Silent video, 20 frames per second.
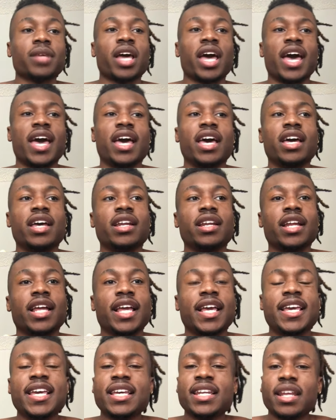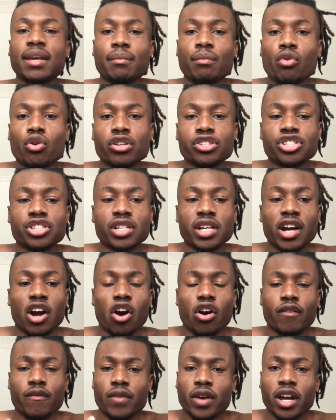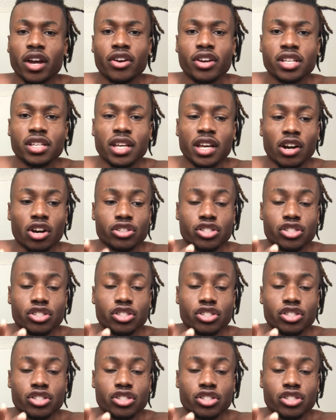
And heat and moisture are